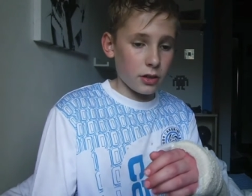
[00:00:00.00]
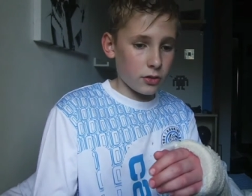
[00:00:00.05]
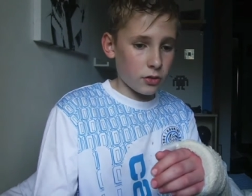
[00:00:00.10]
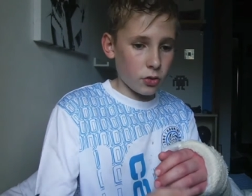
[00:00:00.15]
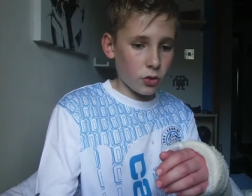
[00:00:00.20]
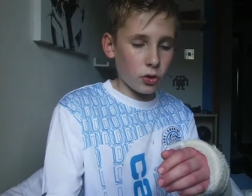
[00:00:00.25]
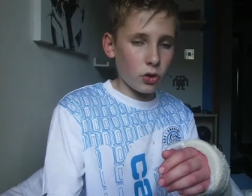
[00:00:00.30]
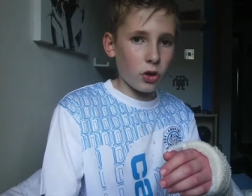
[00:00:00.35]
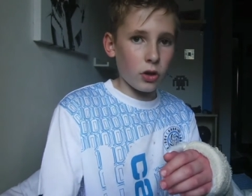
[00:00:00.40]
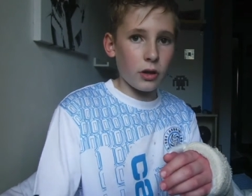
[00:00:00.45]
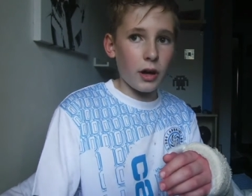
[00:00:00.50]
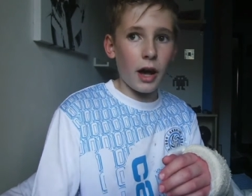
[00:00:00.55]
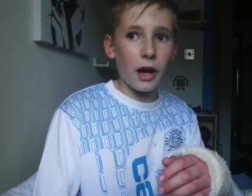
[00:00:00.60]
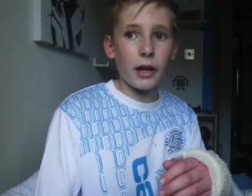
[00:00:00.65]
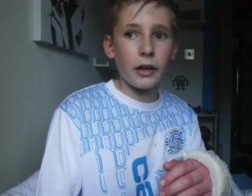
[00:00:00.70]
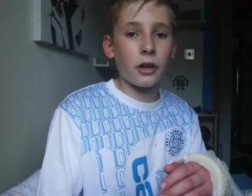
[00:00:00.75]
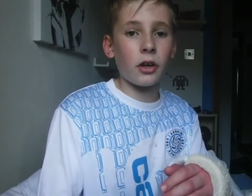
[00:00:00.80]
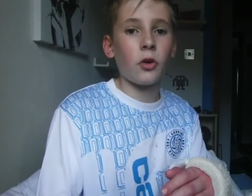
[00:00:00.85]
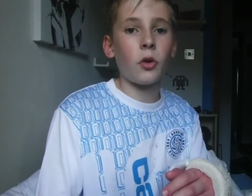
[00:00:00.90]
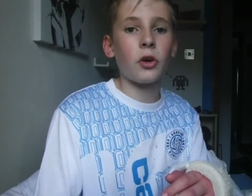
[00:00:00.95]
too long, I
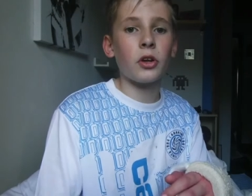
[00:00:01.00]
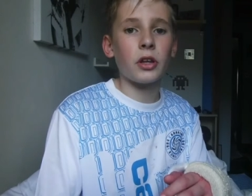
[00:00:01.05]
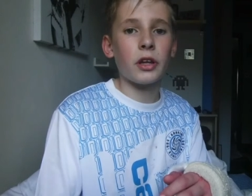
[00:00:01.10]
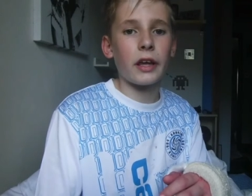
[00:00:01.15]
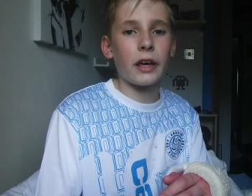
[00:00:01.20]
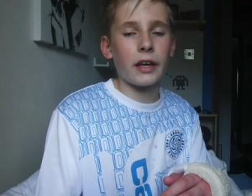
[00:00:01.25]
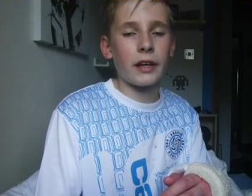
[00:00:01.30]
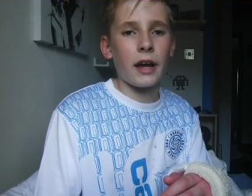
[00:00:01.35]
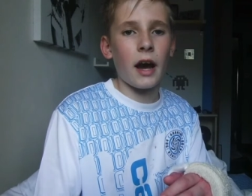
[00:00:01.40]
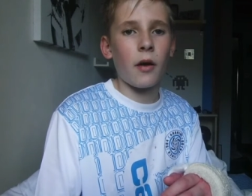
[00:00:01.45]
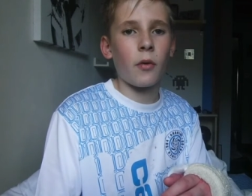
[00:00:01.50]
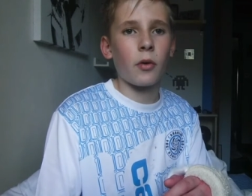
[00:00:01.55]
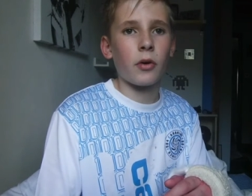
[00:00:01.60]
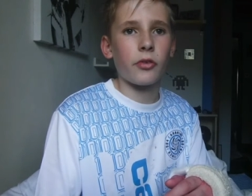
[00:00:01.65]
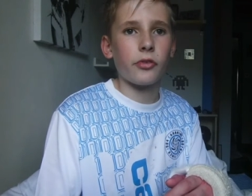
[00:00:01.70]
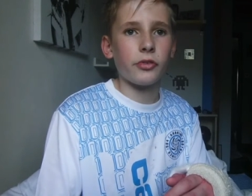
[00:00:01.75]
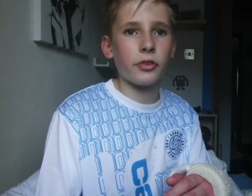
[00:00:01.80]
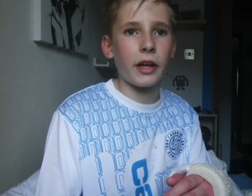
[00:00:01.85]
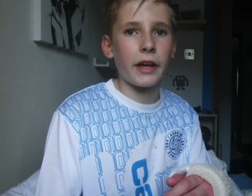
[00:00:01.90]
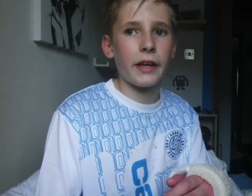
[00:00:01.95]
can go on like an
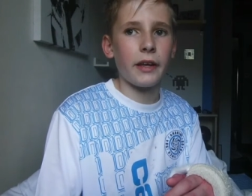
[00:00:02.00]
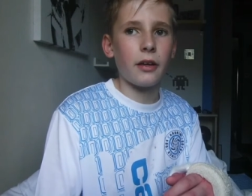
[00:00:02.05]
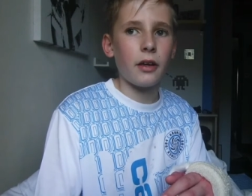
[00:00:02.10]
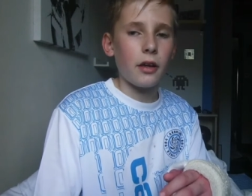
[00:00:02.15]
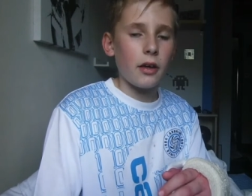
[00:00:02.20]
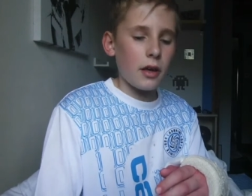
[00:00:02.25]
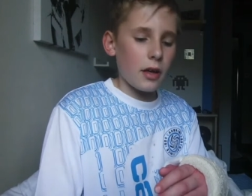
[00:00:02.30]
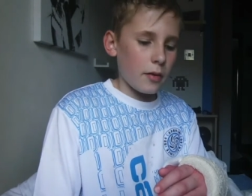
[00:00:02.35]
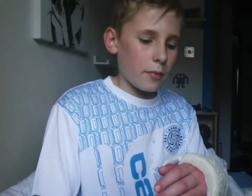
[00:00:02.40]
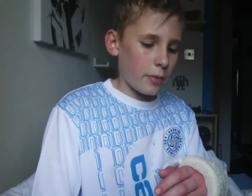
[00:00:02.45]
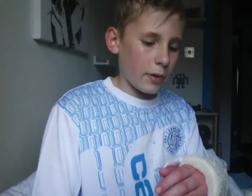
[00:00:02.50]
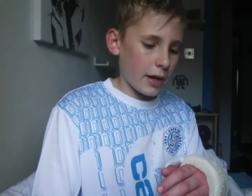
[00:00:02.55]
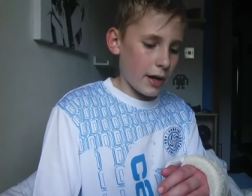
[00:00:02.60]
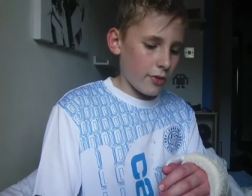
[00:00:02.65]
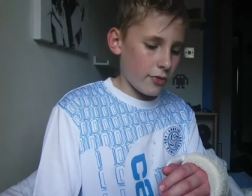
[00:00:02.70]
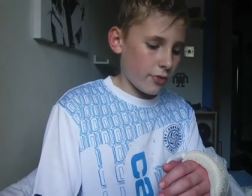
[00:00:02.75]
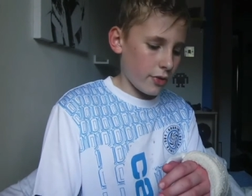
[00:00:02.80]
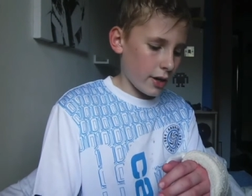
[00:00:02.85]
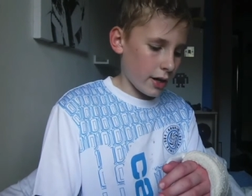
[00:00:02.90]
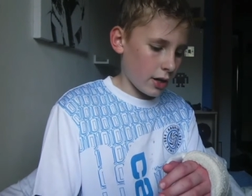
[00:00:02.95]
hour flight, but
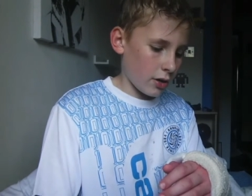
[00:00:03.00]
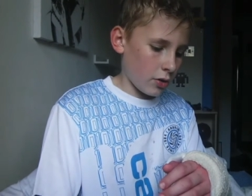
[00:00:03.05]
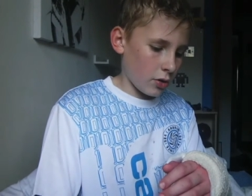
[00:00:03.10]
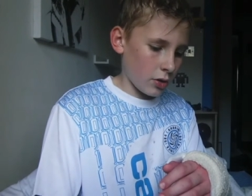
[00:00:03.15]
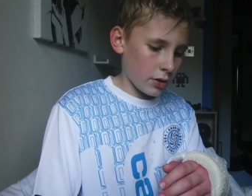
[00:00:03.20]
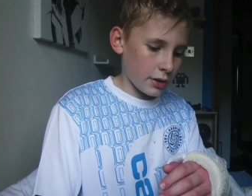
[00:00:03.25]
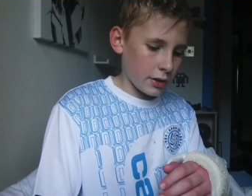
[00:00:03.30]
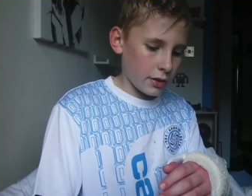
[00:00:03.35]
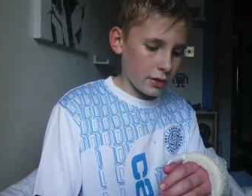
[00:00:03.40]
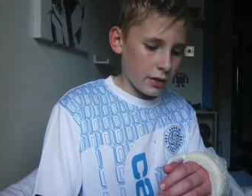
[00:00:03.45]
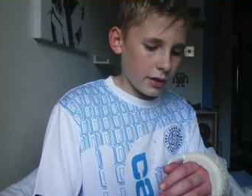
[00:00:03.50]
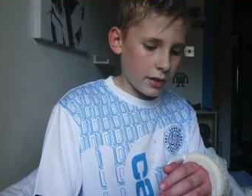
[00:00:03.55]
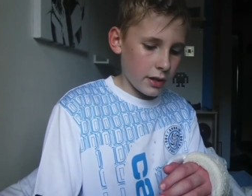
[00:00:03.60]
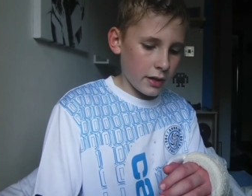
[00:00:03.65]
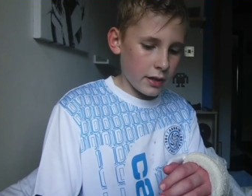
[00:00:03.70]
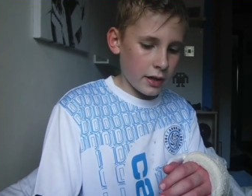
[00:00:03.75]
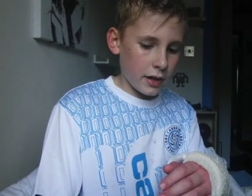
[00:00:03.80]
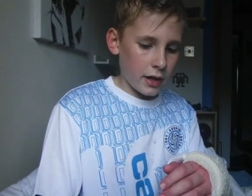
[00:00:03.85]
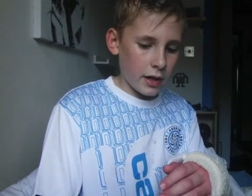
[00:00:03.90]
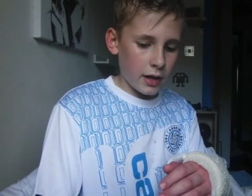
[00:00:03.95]
if I go on
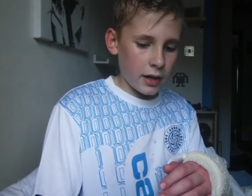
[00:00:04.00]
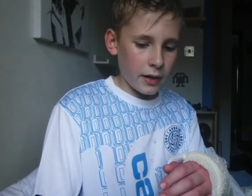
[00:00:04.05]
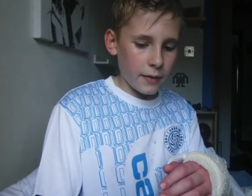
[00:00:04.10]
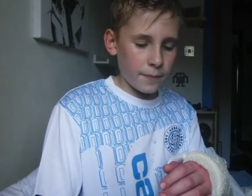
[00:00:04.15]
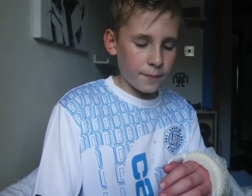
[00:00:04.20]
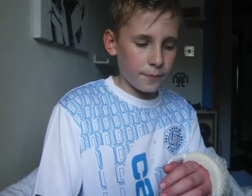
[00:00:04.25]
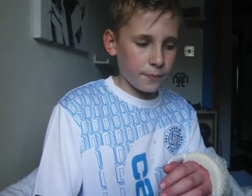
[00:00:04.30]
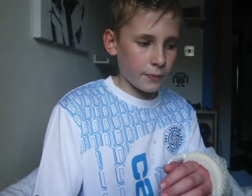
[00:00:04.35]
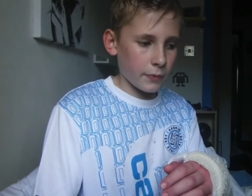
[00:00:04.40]
a, uh,